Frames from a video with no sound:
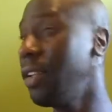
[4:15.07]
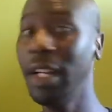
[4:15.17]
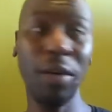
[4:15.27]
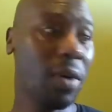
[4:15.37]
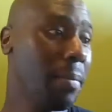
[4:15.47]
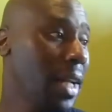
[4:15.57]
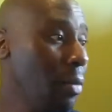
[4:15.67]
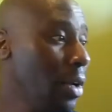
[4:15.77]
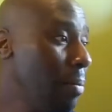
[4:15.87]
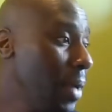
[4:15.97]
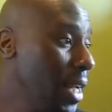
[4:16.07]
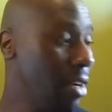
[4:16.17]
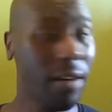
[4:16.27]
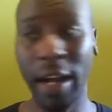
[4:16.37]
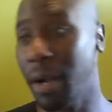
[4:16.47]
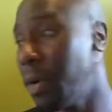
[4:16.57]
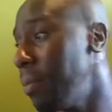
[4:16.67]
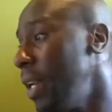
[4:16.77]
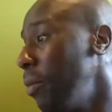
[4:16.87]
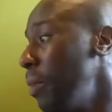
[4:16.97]
You know, 1 minute we'd be crying, 1
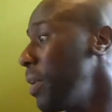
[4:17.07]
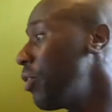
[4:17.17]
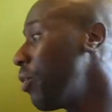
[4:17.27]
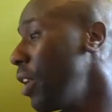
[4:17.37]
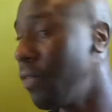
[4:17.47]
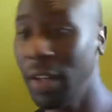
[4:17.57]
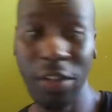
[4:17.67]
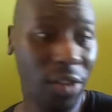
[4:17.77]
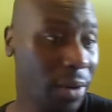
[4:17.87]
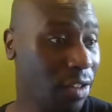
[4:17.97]
minute we'd be joyful and so on.